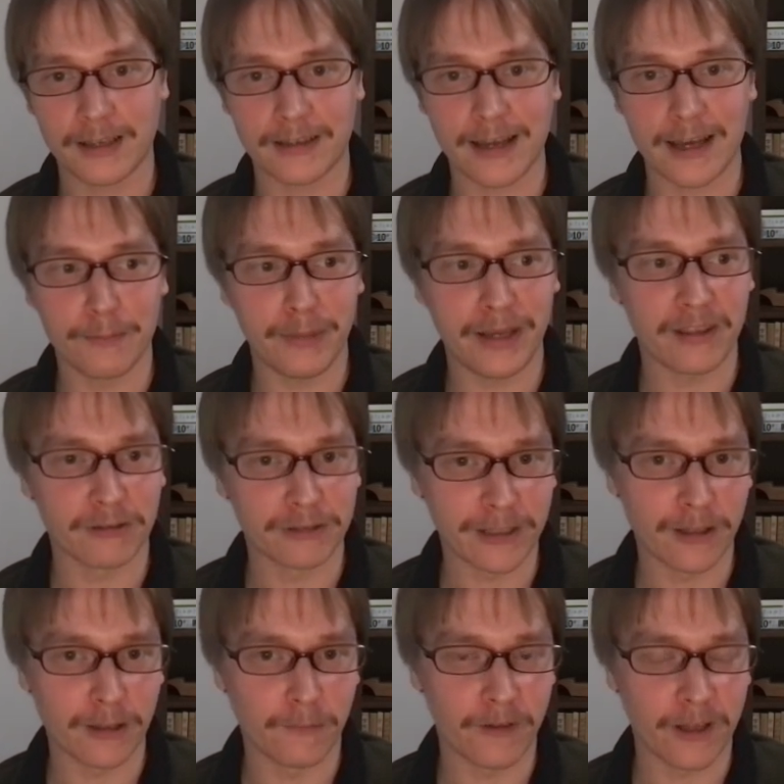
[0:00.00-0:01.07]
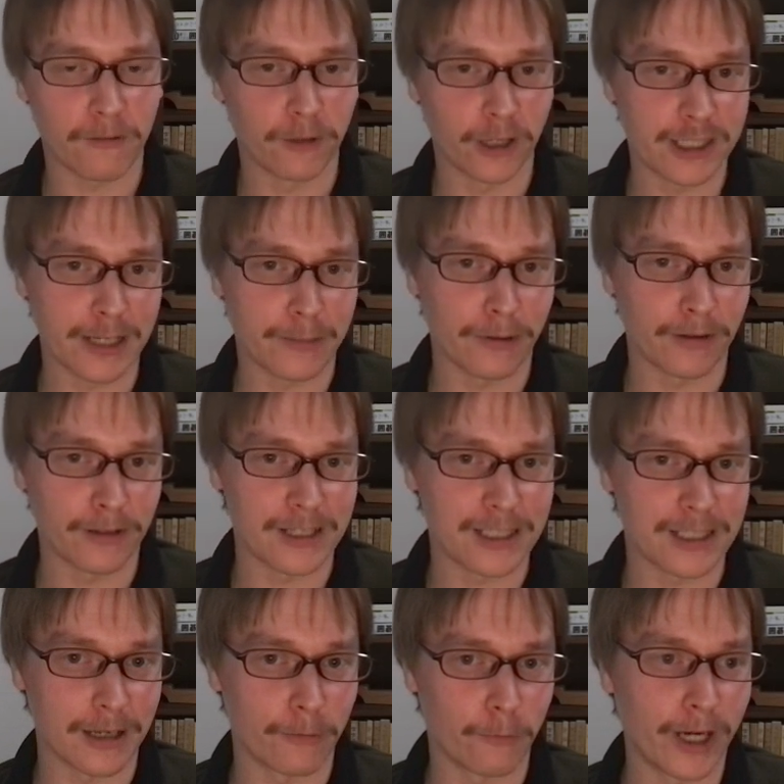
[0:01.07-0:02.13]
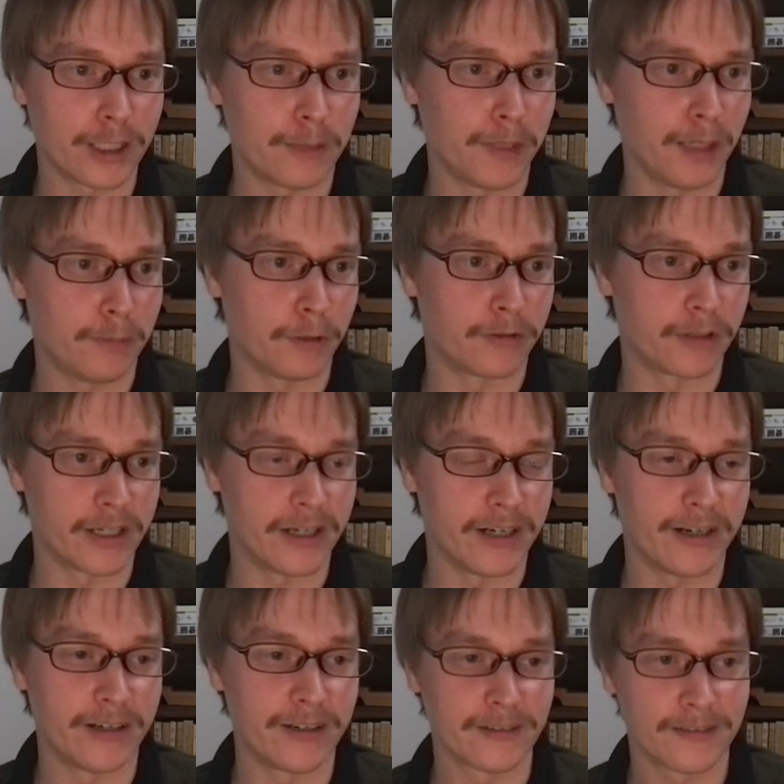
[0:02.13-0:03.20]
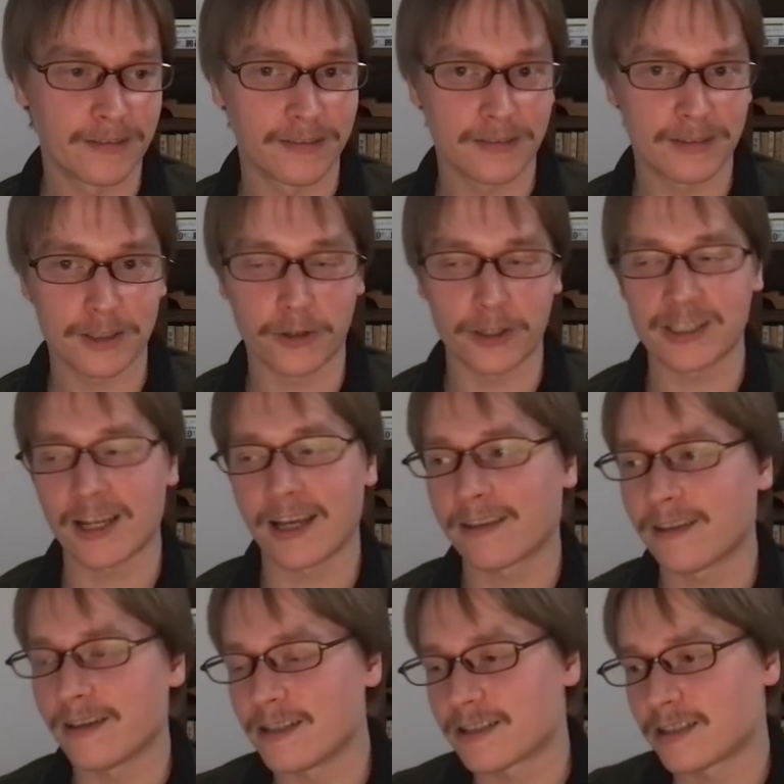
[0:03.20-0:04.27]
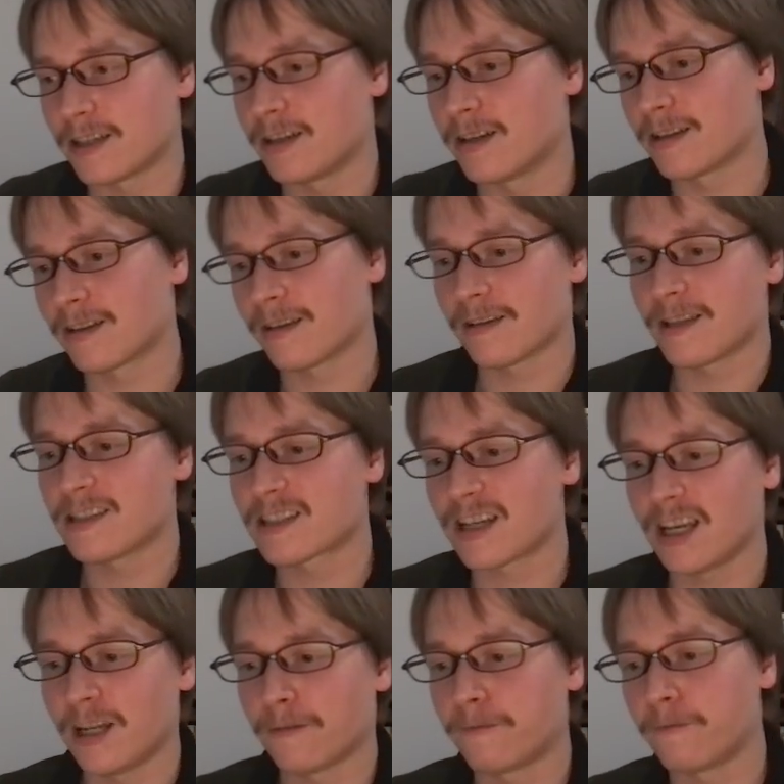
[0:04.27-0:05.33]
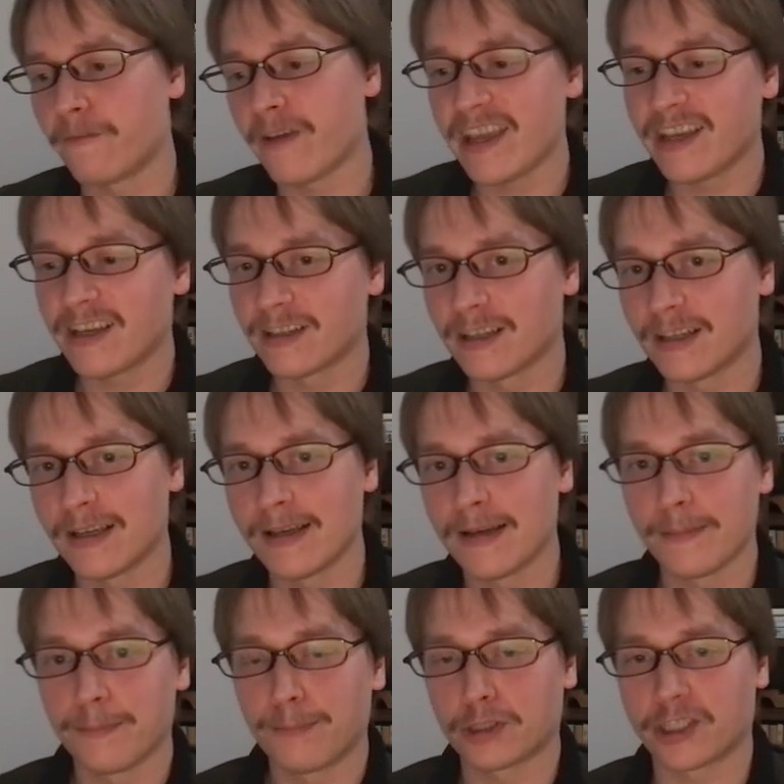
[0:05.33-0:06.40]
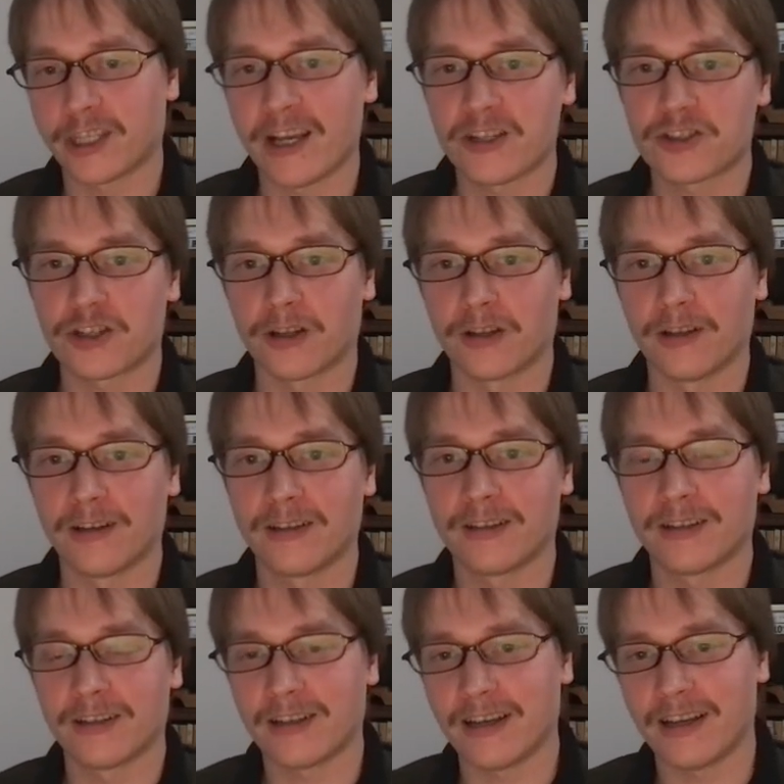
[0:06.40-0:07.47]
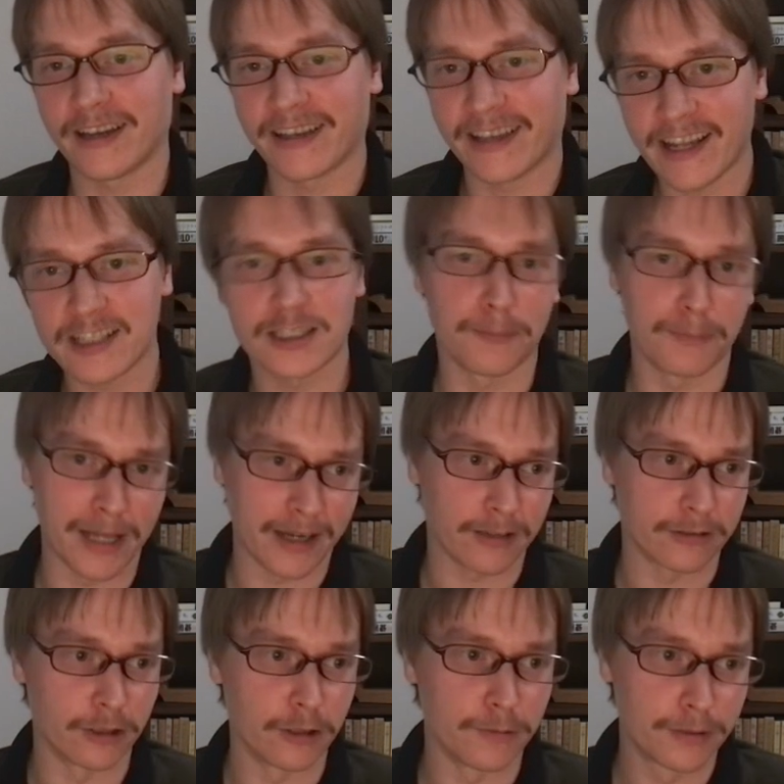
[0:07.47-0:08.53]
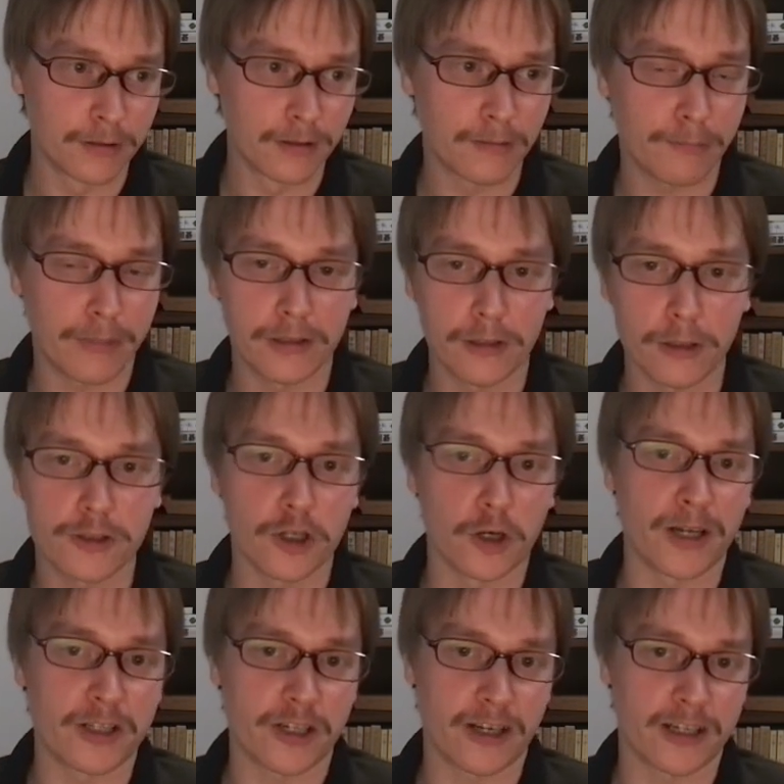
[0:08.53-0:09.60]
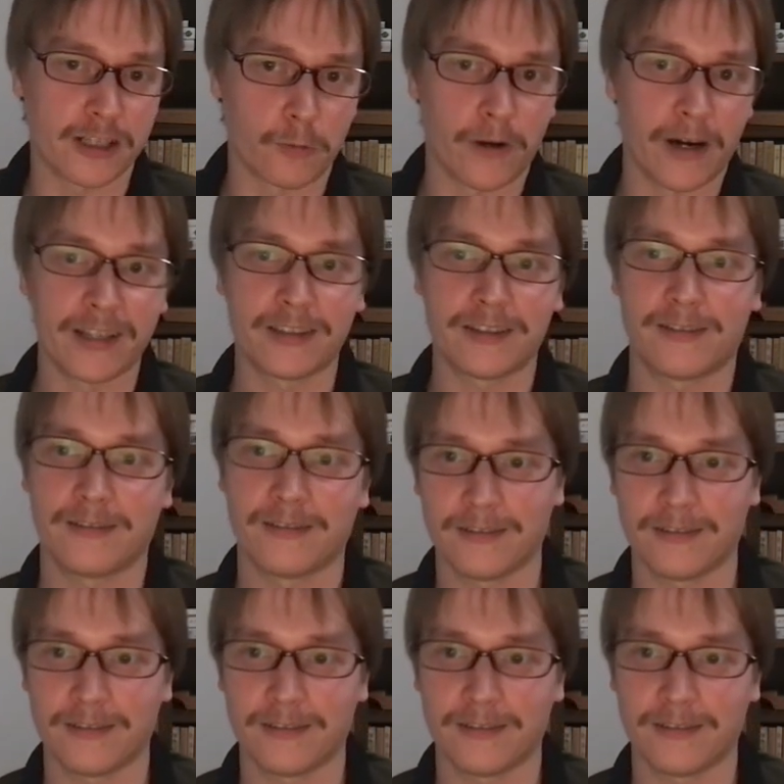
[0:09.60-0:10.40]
can be threatened with, for example, this white peep over here. So it's like there's this kind of vague potential against the black group, but not so much against white.